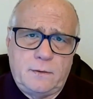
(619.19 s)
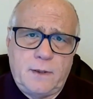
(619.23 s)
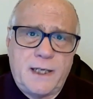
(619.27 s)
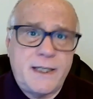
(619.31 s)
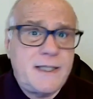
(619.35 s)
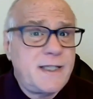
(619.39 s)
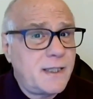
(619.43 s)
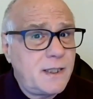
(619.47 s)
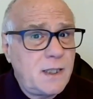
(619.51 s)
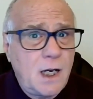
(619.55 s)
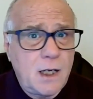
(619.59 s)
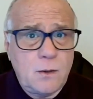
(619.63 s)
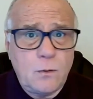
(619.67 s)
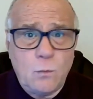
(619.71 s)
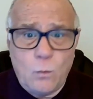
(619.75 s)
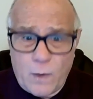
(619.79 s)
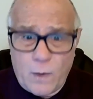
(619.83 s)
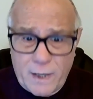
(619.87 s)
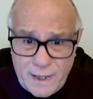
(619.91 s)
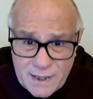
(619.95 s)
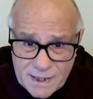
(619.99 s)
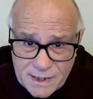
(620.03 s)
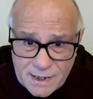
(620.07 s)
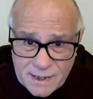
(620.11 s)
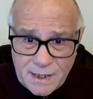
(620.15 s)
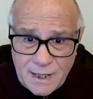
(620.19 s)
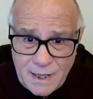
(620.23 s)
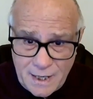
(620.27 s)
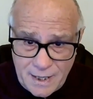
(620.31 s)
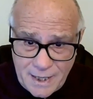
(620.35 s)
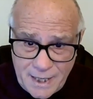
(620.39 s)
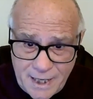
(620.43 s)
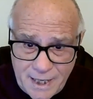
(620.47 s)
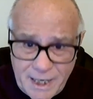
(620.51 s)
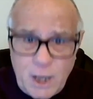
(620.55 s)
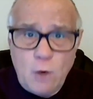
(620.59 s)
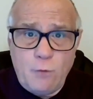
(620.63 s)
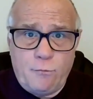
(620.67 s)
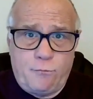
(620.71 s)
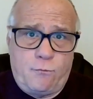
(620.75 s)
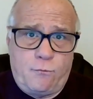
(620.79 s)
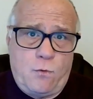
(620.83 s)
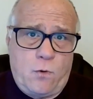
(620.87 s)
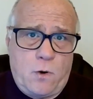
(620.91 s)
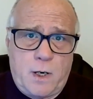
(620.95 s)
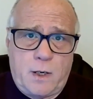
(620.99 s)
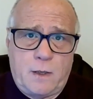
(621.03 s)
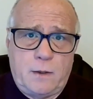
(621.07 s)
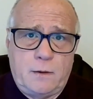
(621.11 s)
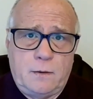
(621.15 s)
It's not what it's here
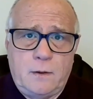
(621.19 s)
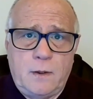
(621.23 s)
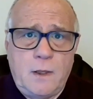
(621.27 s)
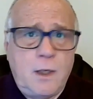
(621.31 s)
for.